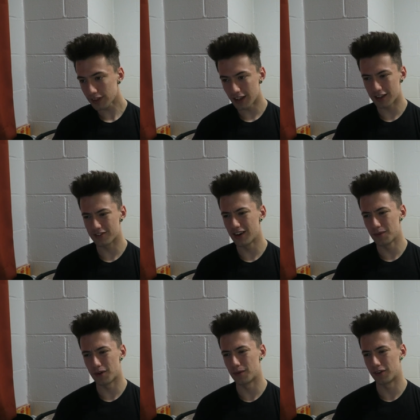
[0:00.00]
That's really
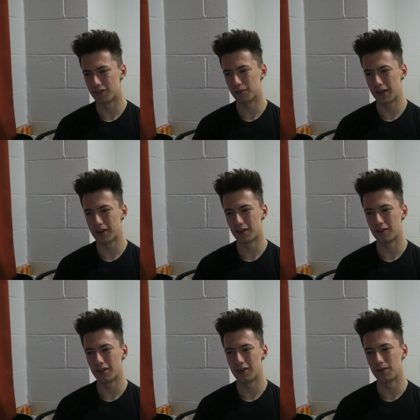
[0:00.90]
what I want to speak
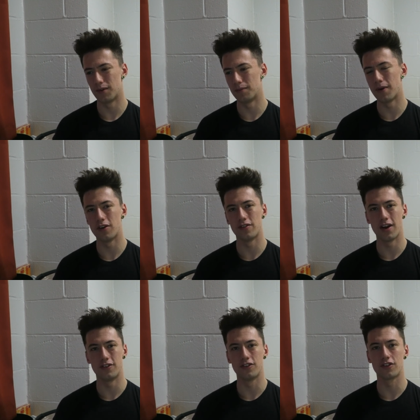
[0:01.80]
out when motivation's